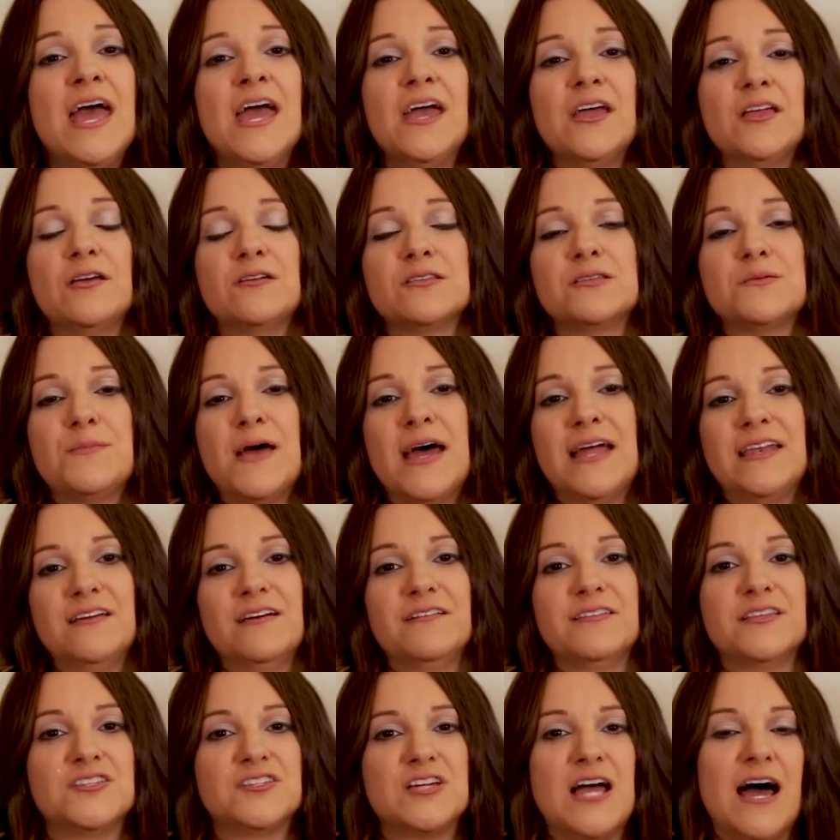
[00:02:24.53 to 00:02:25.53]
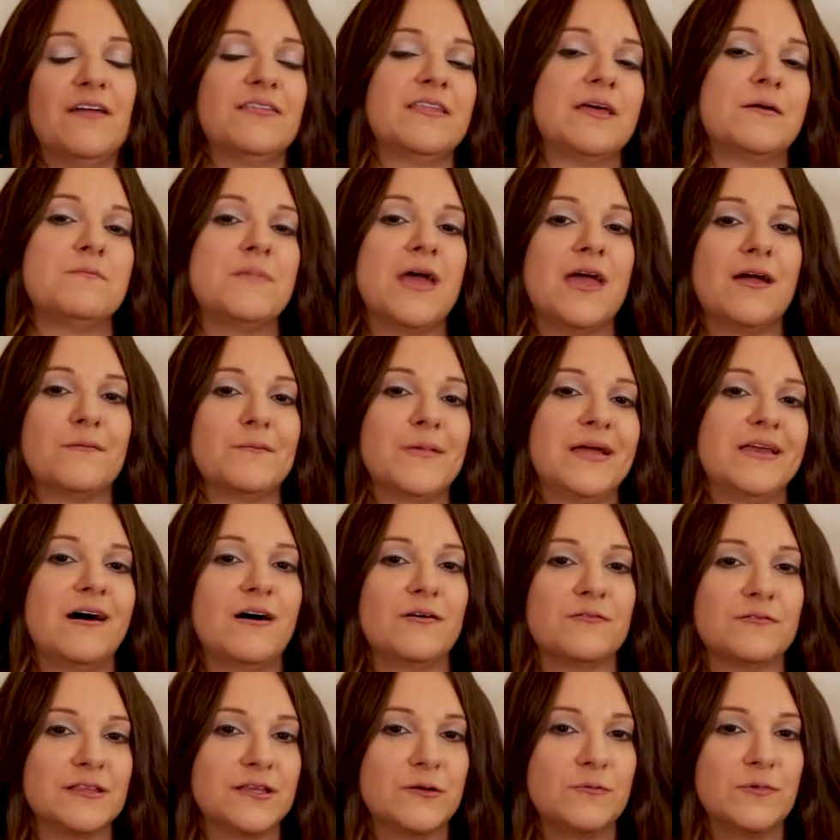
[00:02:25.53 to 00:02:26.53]
Depending on the child, they may or may
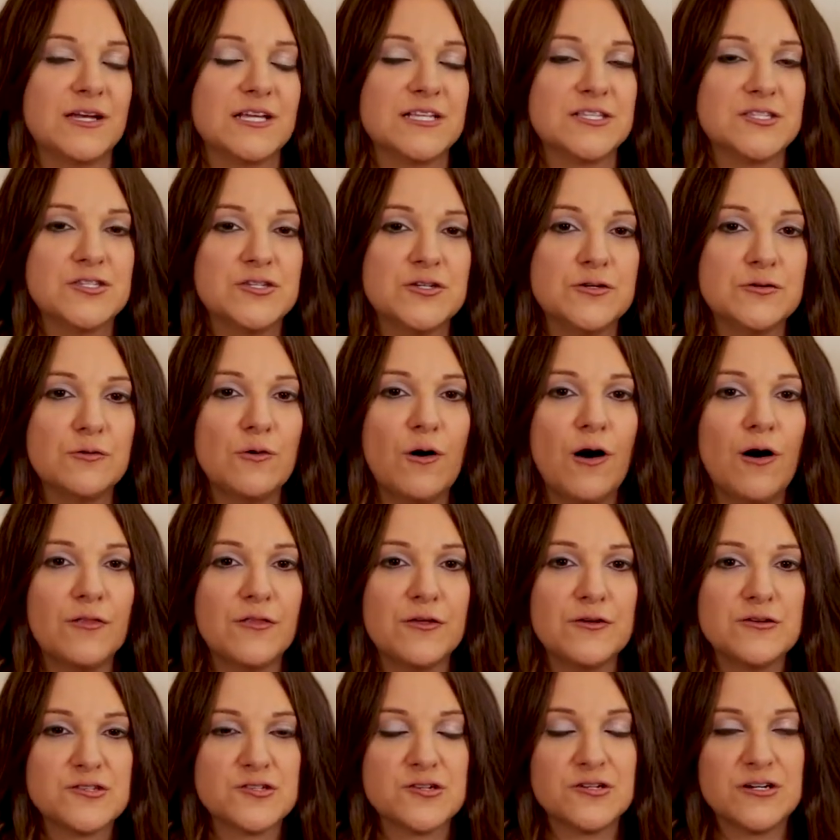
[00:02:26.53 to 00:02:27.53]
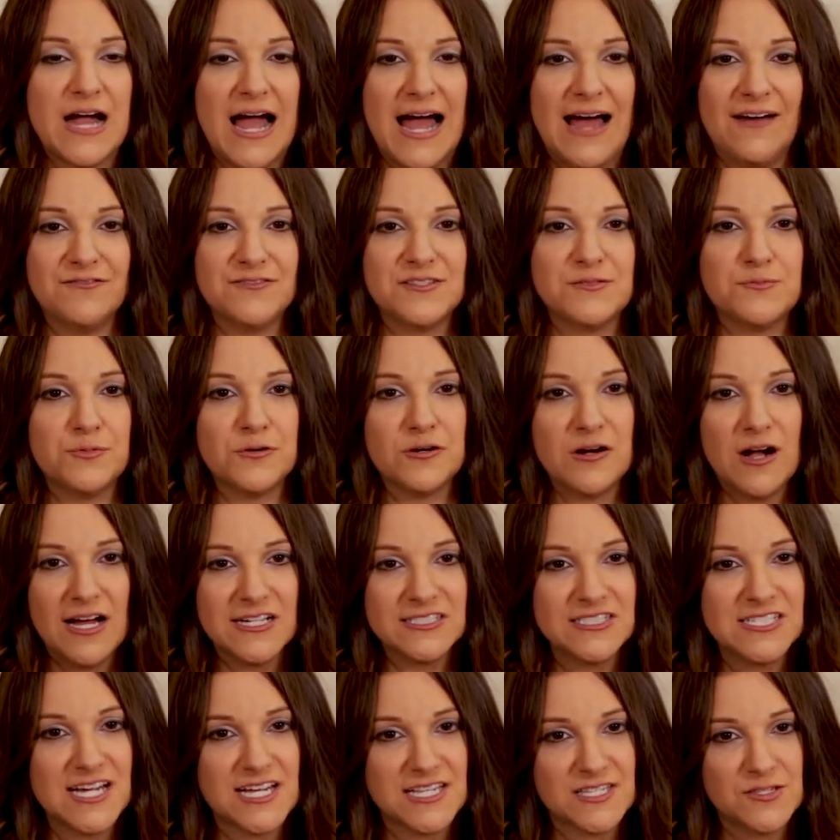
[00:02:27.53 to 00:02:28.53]
not really want to do all those craft
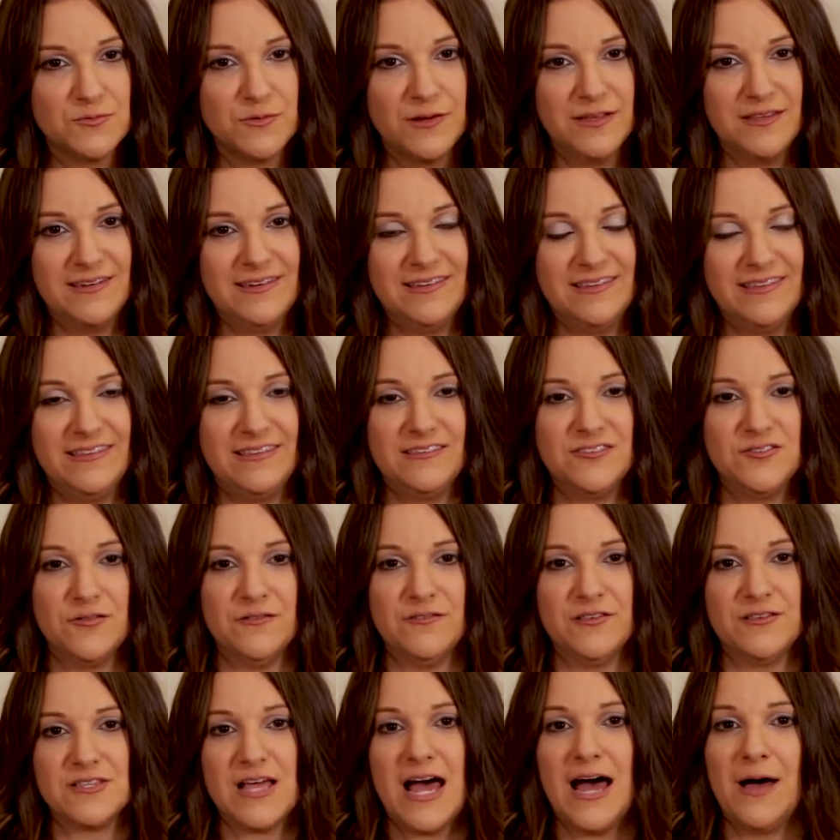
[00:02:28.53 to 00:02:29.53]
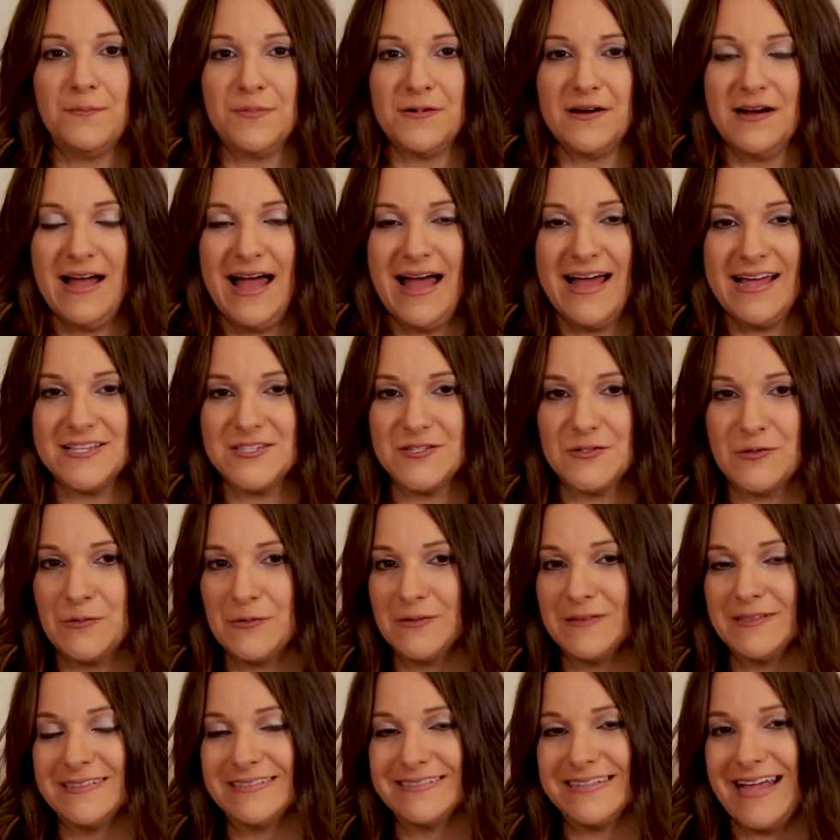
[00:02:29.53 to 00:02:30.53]
projects when sort of those upper high
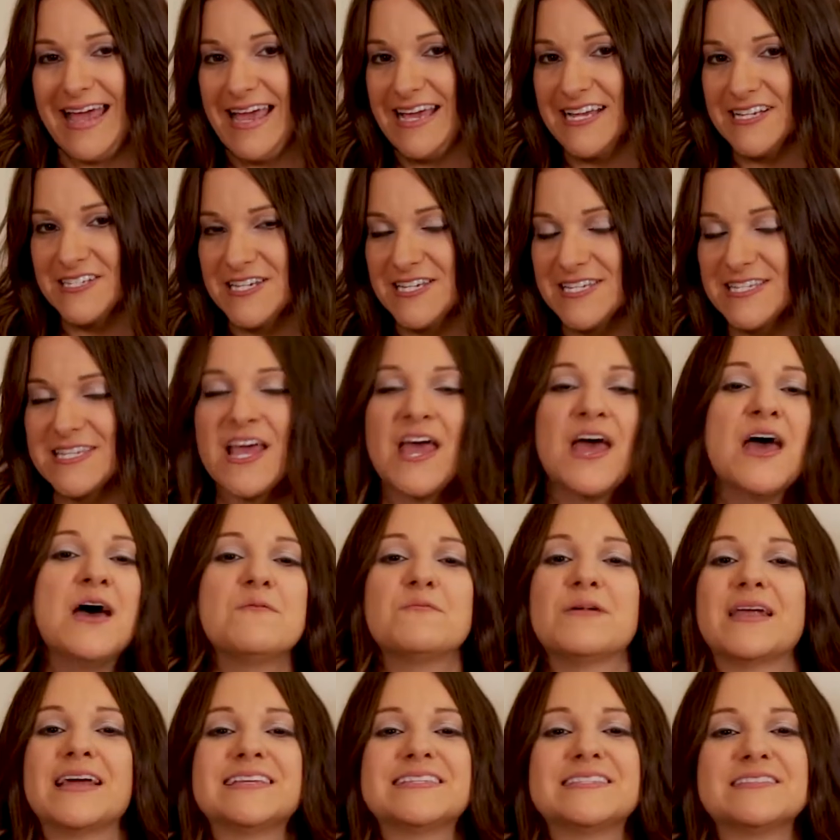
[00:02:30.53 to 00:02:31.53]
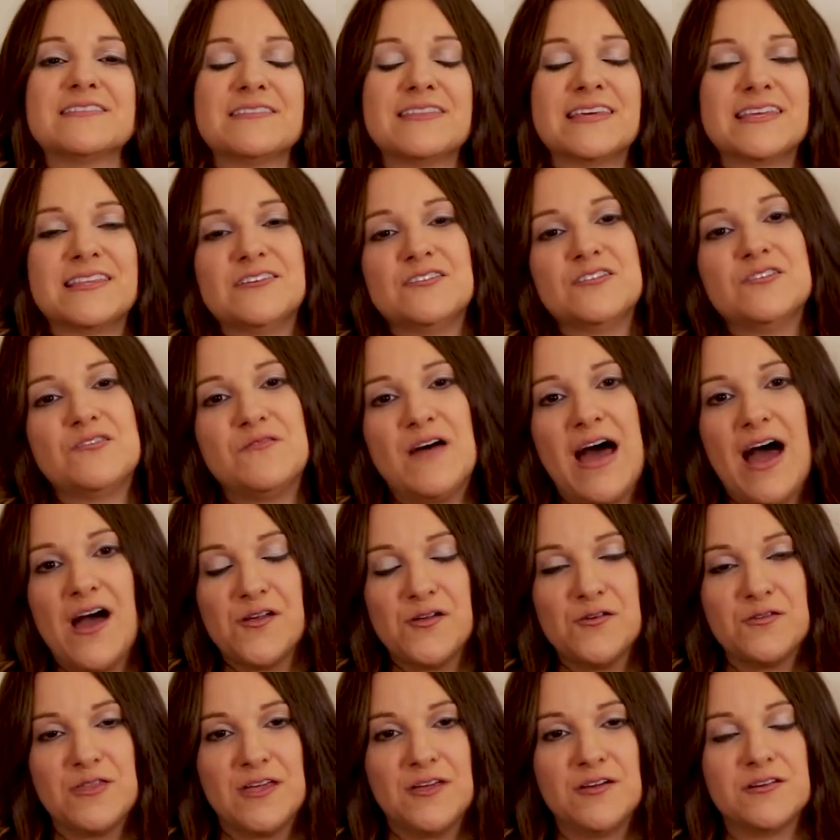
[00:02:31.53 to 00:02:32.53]
school ages, but I still think there's
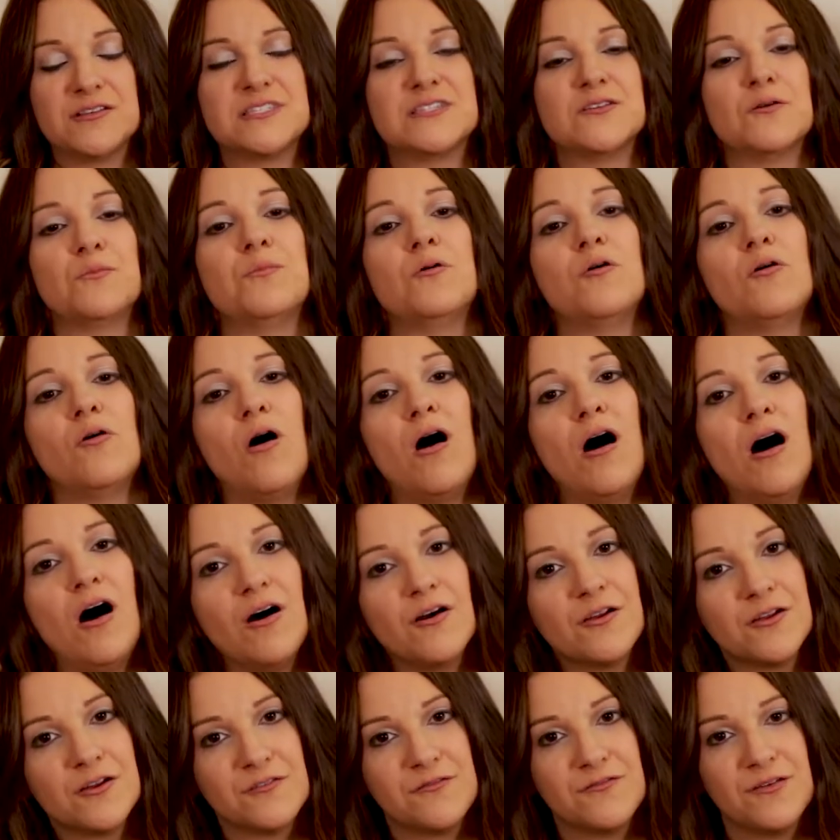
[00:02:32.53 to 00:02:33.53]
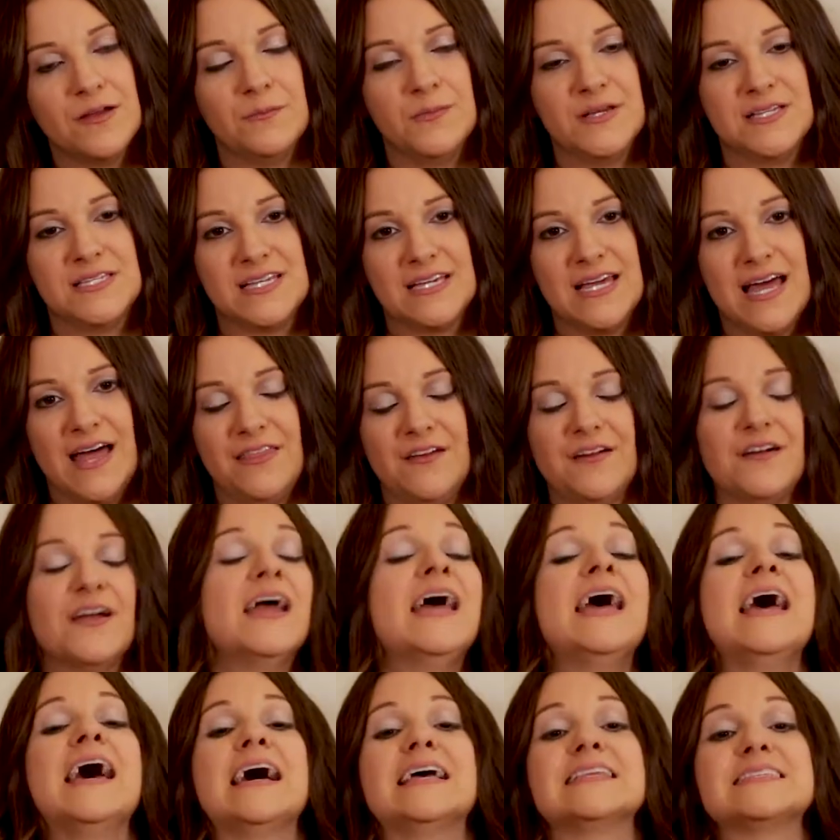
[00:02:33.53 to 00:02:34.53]
value that you could still pull all your family together
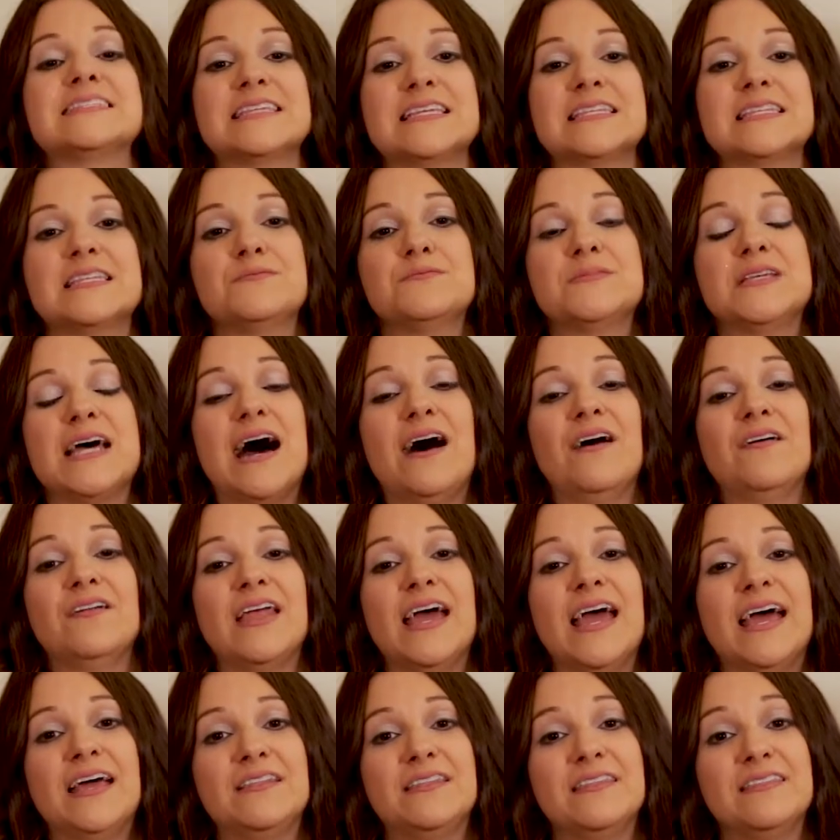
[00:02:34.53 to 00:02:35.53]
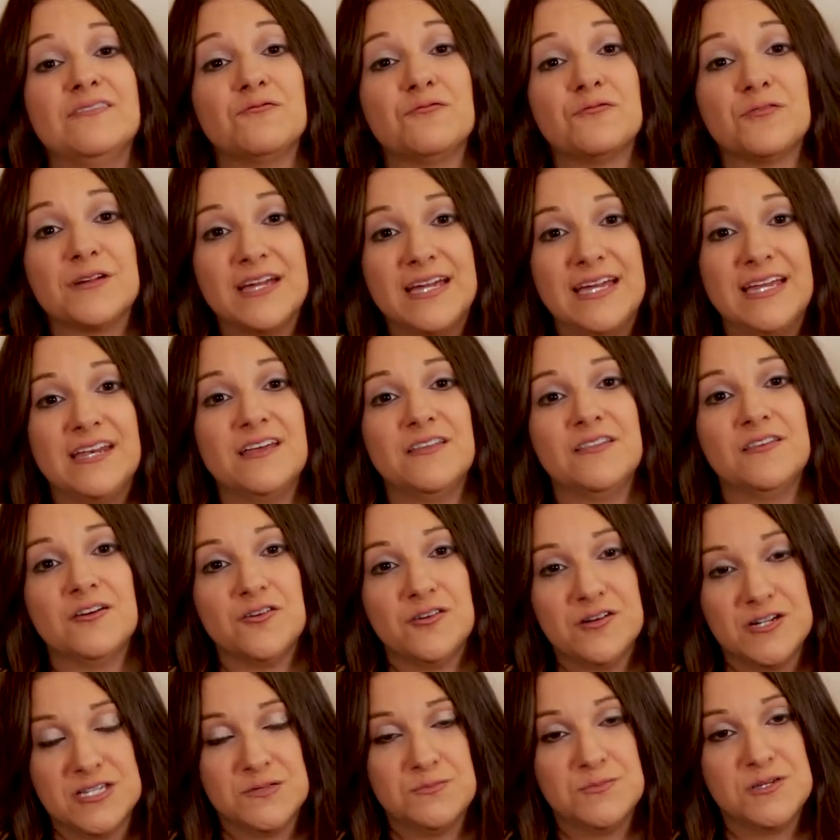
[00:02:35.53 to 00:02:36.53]
and sit them down and read the
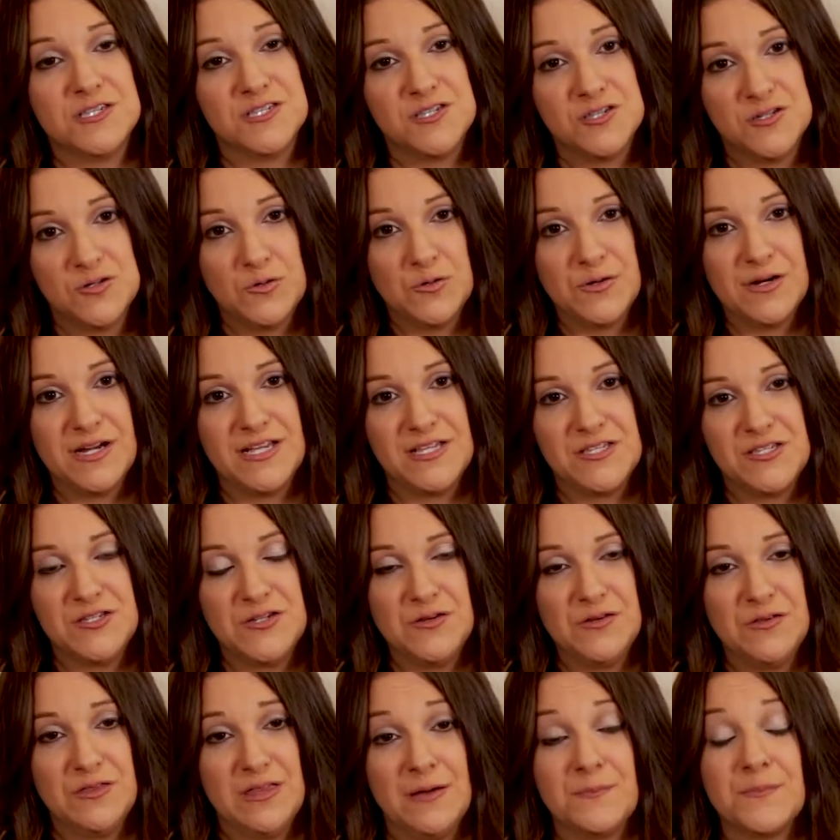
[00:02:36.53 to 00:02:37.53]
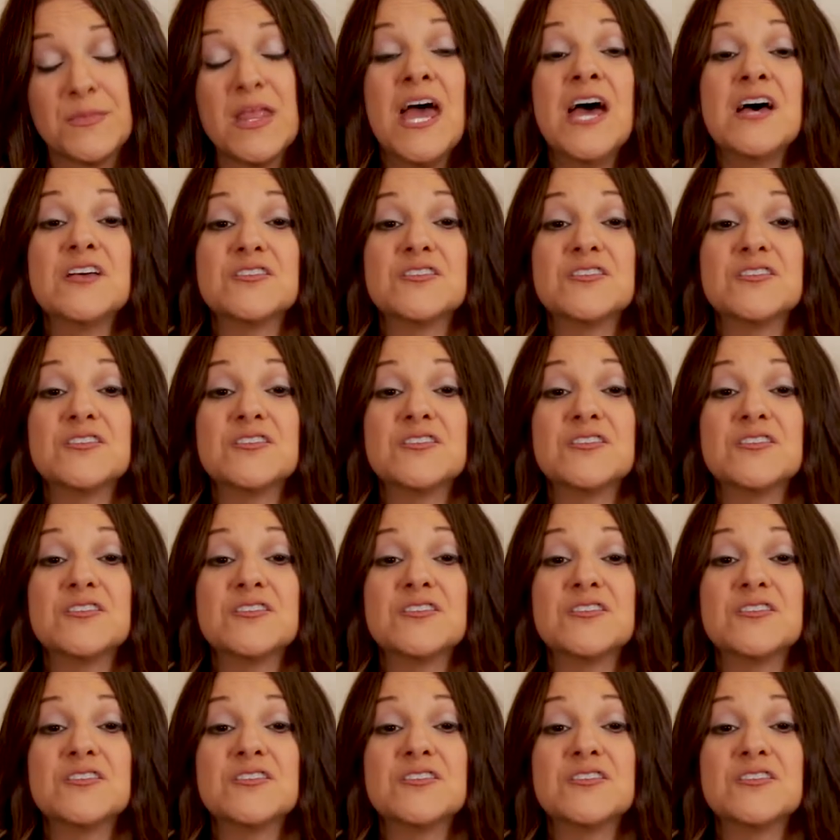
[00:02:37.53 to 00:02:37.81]
Christmas story to them.